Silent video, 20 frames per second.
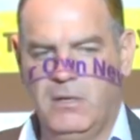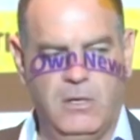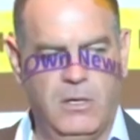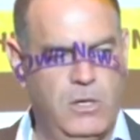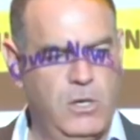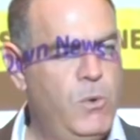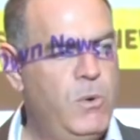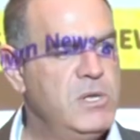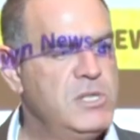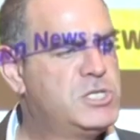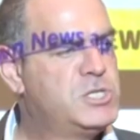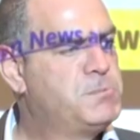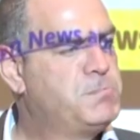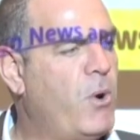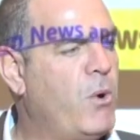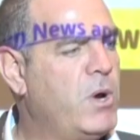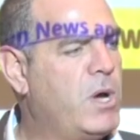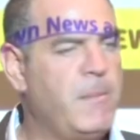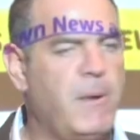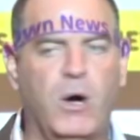No one
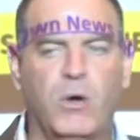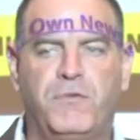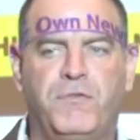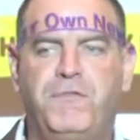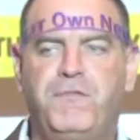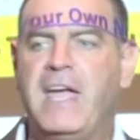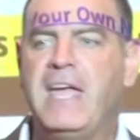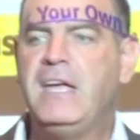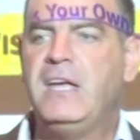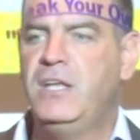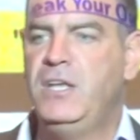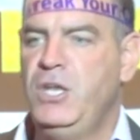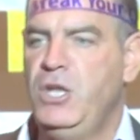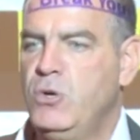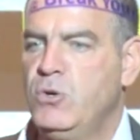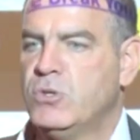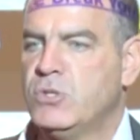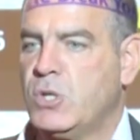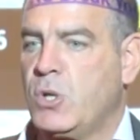spoke about fake news